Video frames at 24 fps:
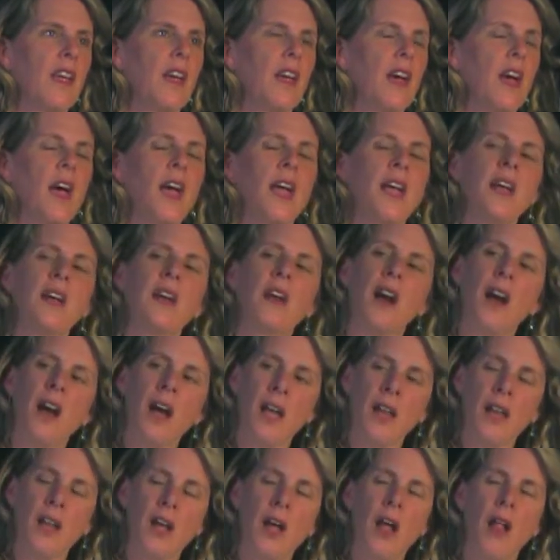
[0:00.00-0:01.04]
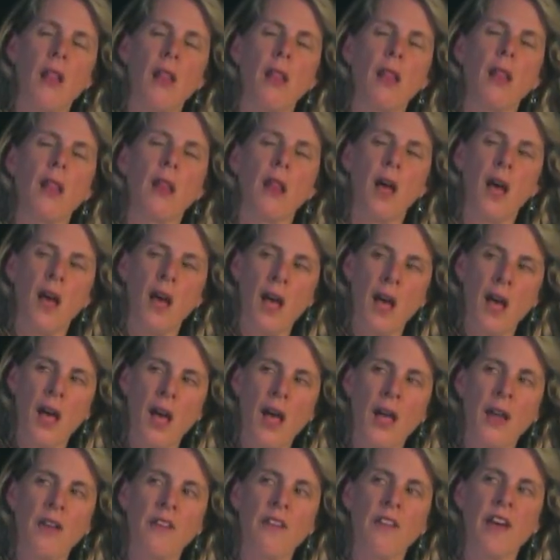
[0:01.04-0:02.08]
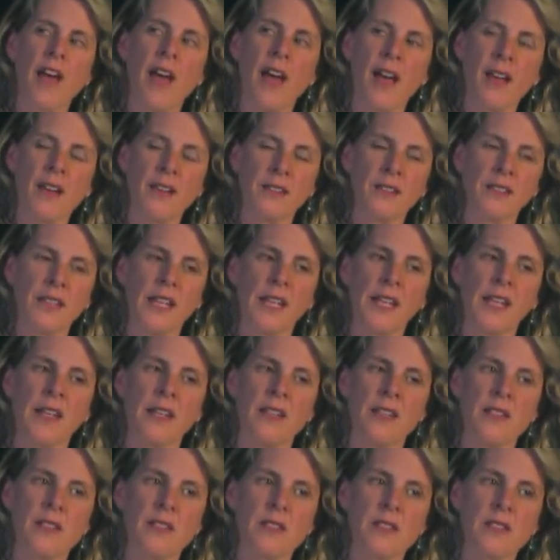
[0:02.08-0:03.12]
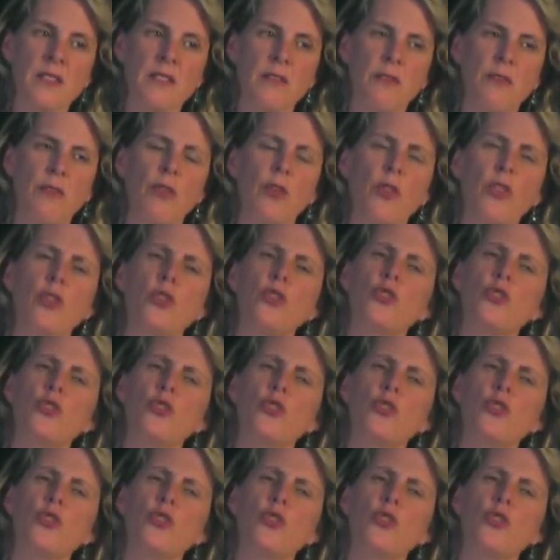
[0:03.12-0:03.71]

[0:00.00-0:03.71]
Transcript: I got a lot of accolades for the